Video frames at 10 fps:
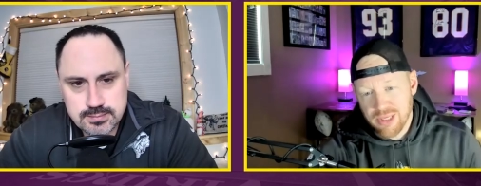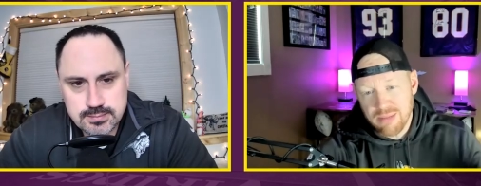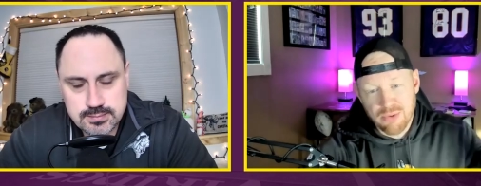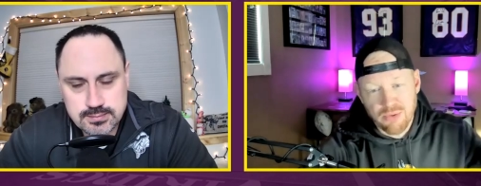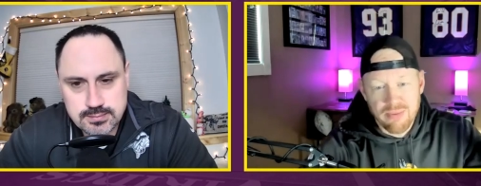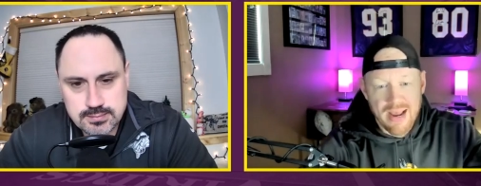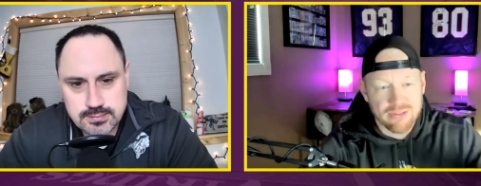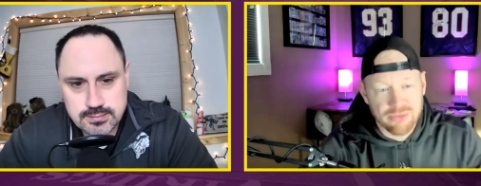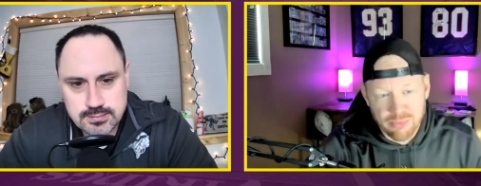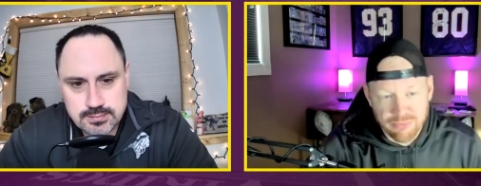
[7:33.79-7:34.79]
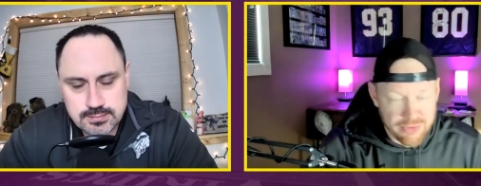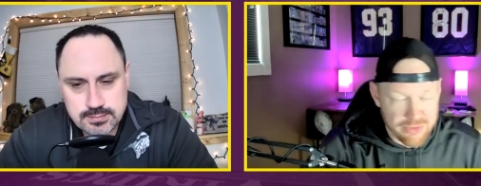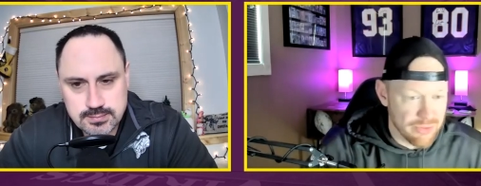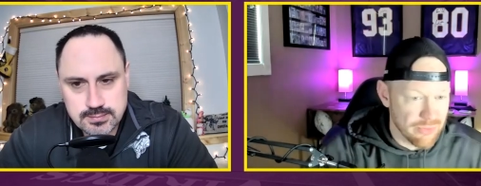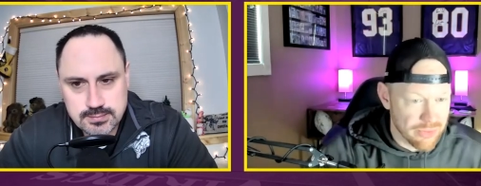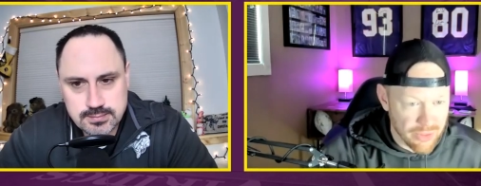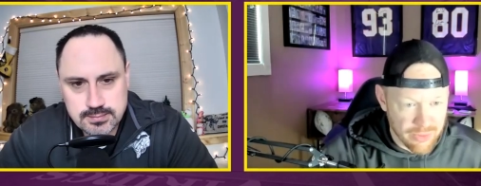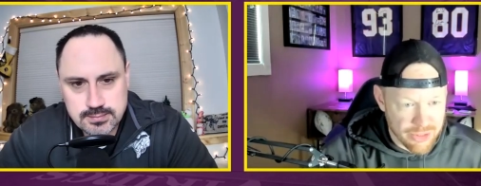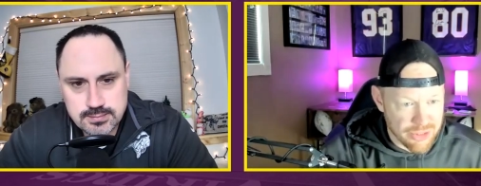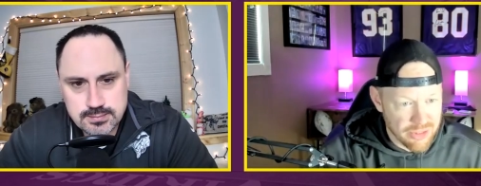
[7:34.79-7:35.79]
Speaker 1: keep going back to it. But if there's a new
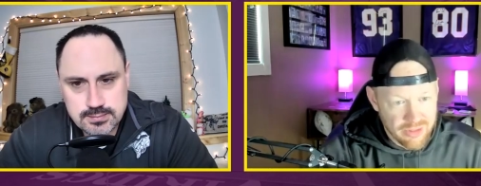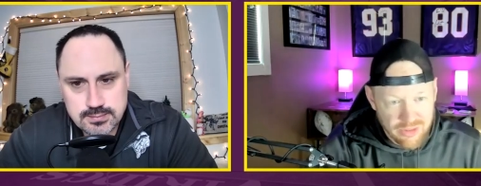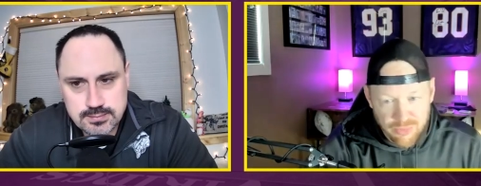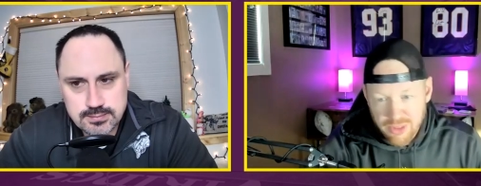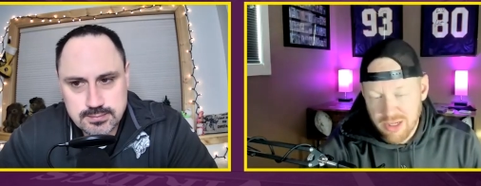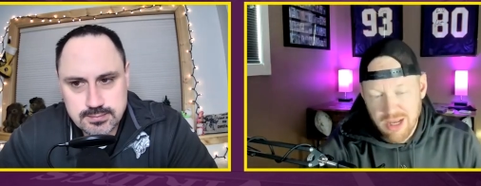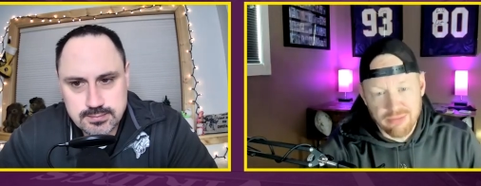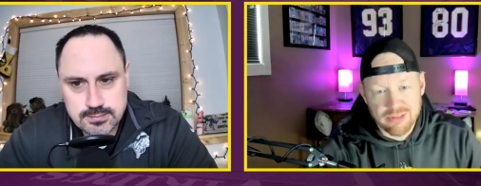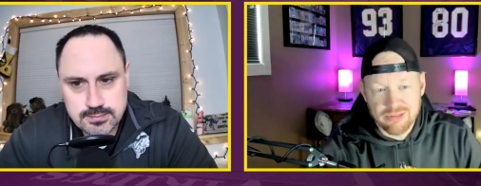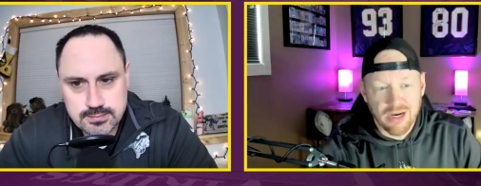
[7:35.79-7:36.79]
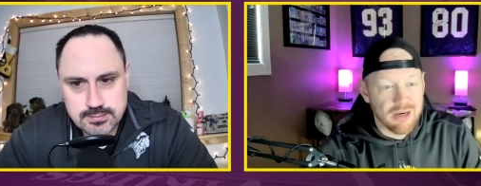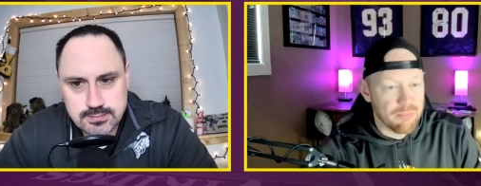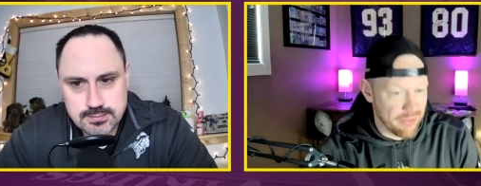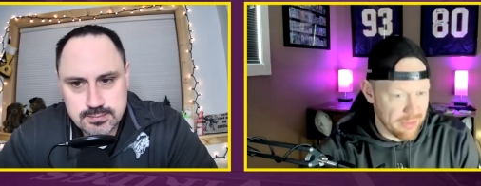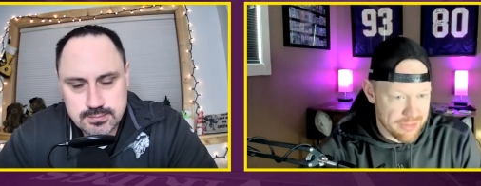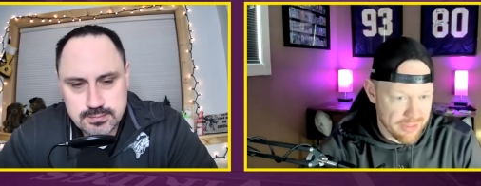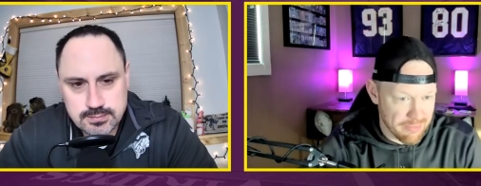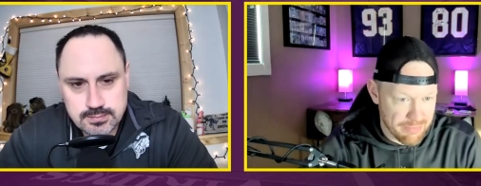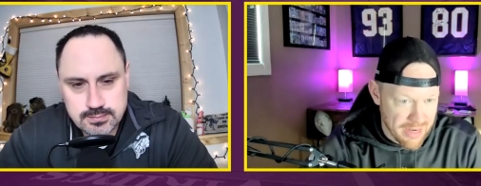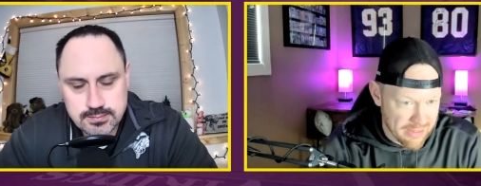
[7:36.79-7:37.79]
coach, we could have a ton of players that
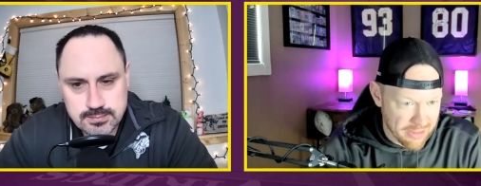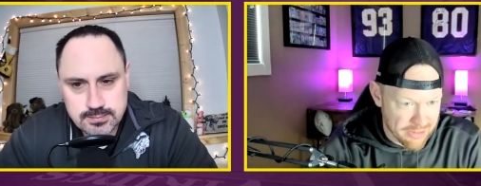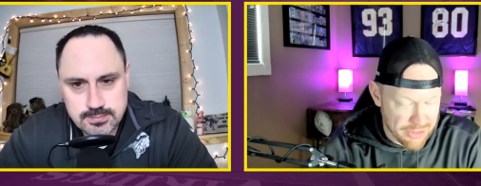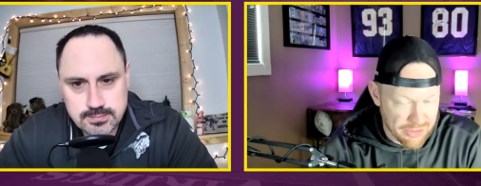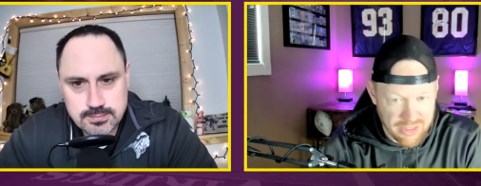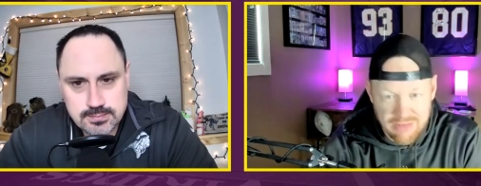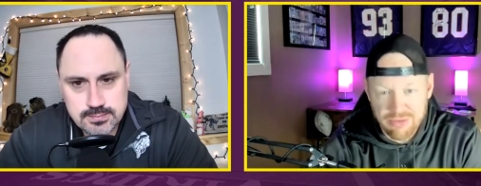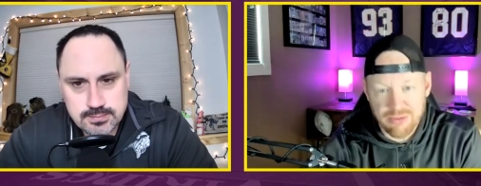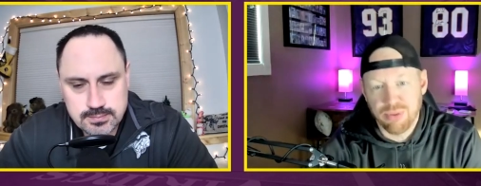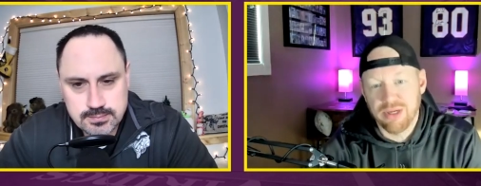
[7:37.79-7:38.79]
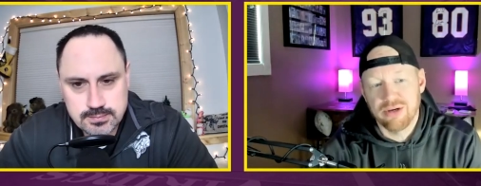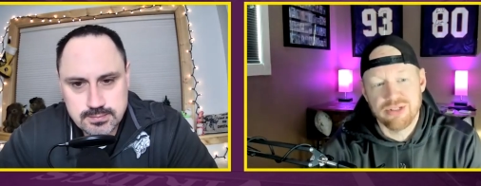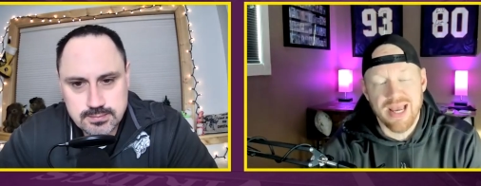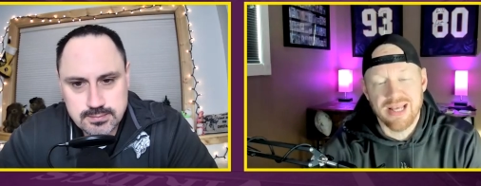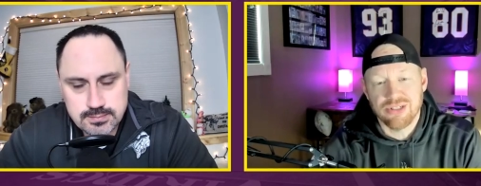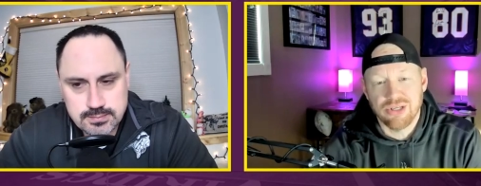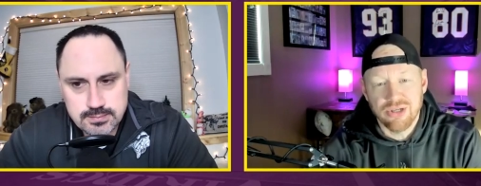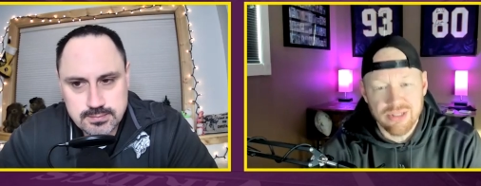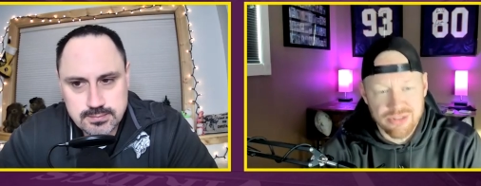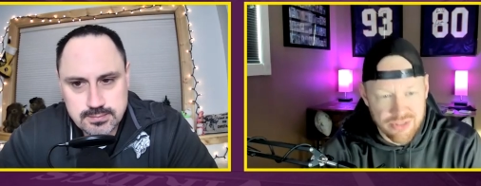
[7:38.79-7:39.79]
aren't back next year, even players as
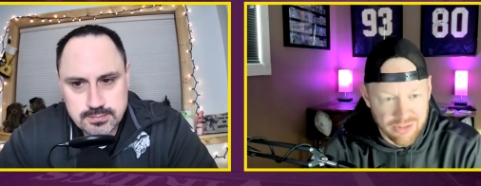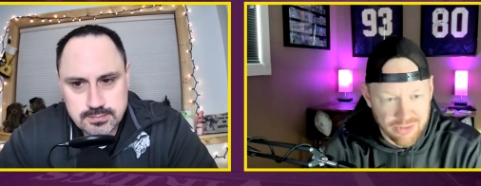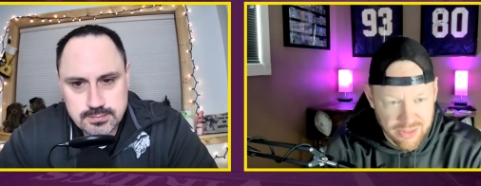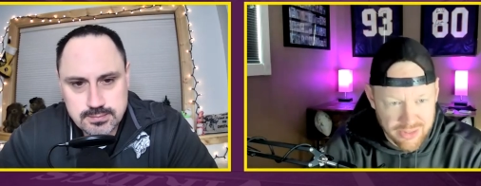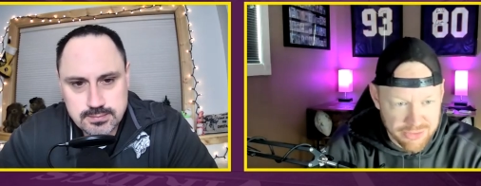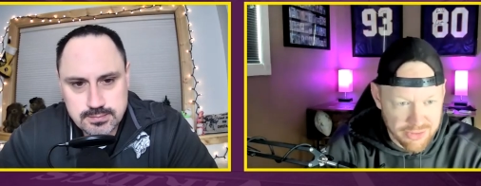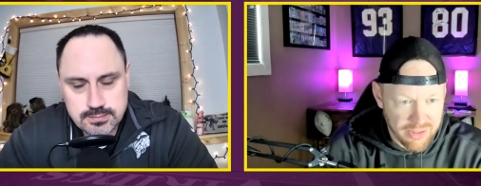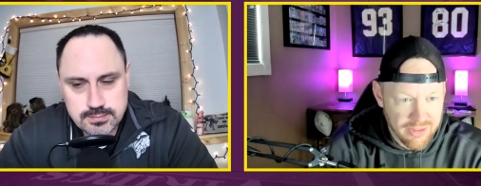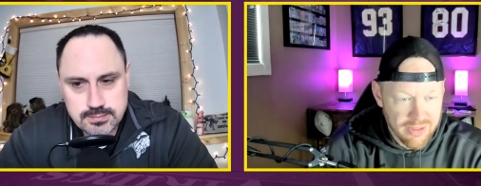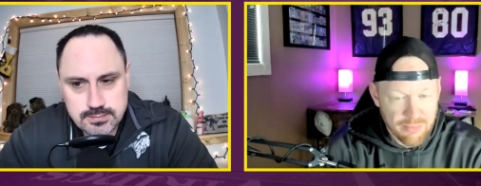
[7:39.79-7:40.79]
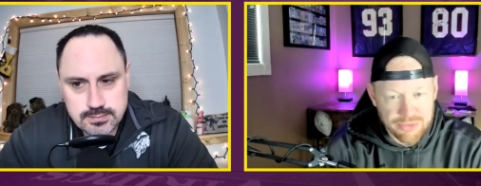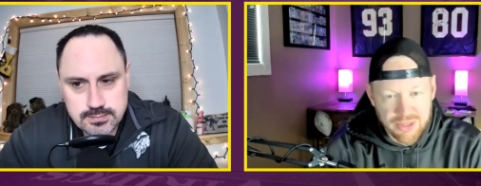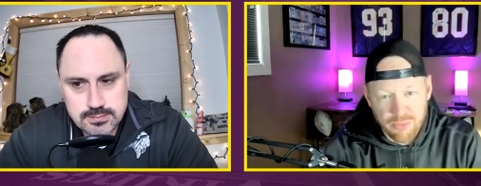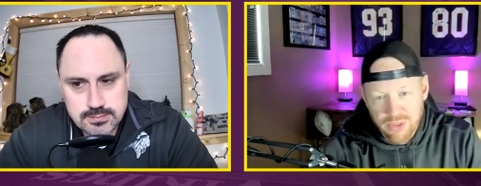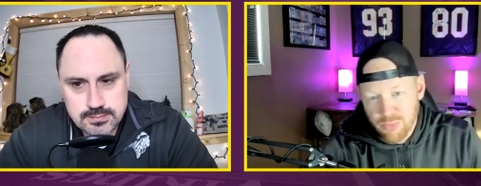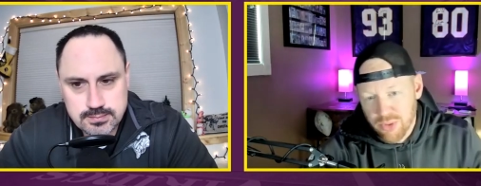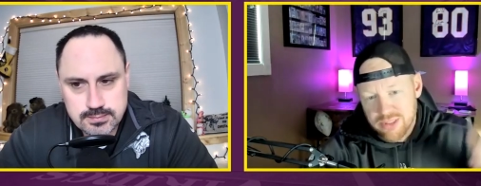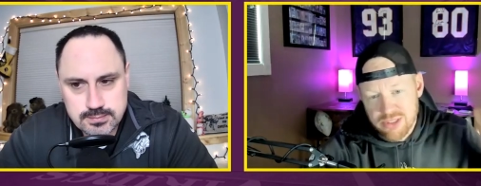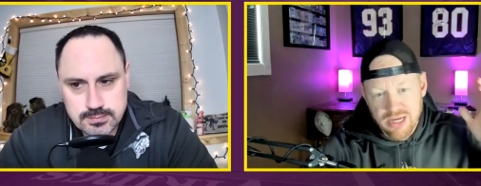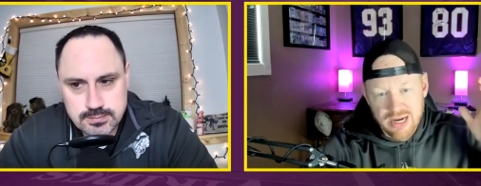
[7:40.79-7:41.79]
good as Danielle Hunter. But they
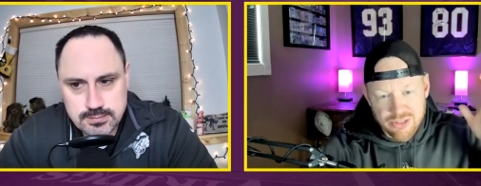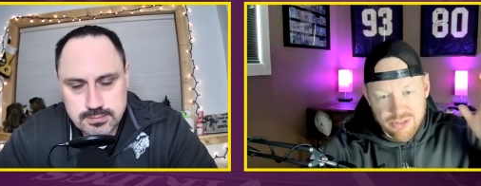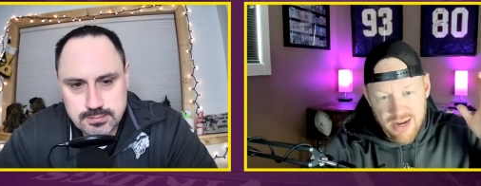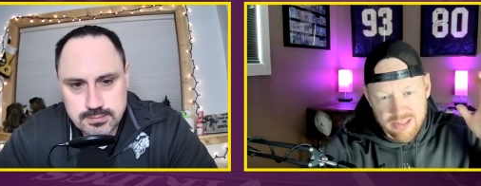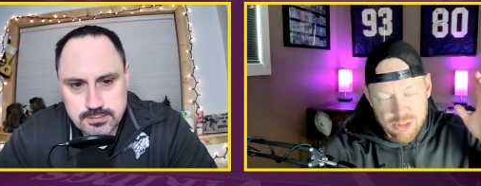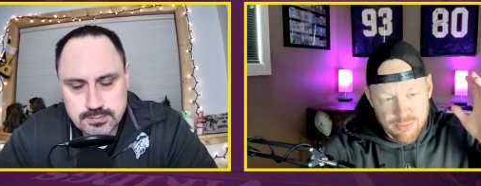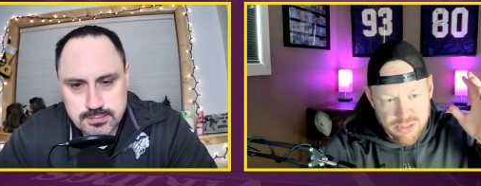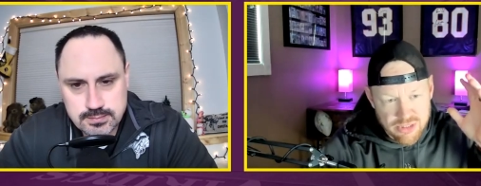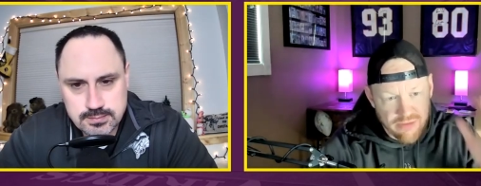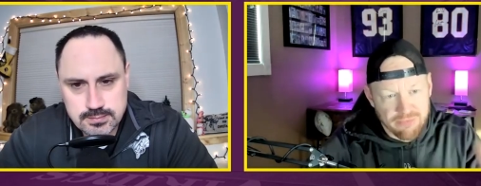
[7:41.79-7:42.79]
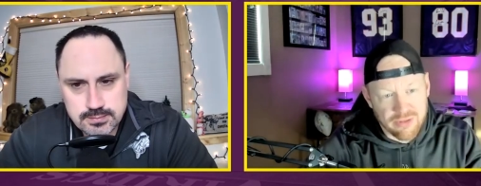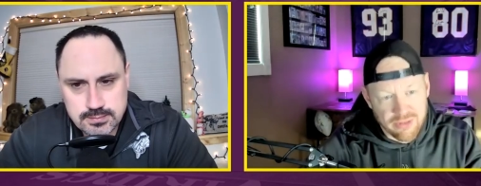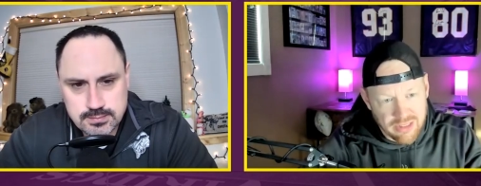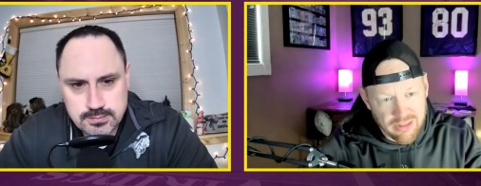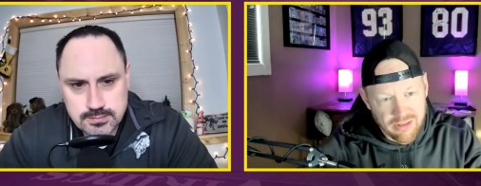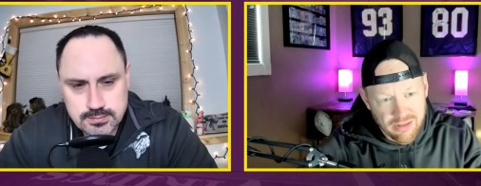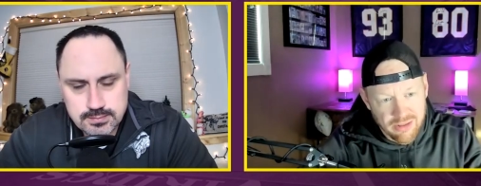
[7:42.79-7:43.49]
reworked his contract specifically